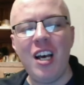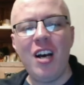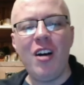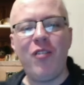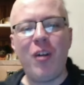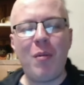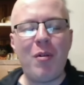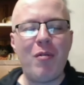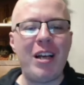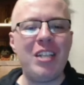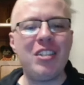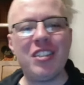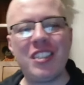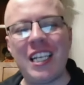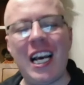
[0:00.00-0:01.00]
former
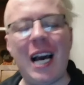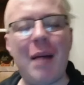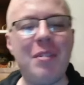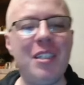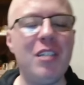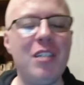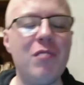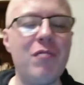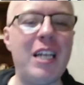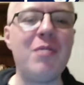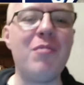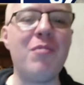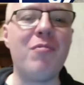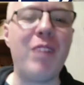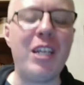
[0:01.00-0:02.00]
Rangers captain and
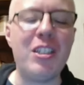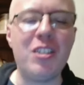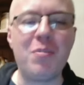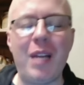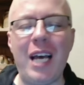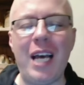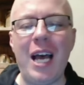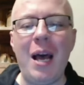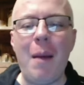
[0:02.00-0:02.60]
Rangers player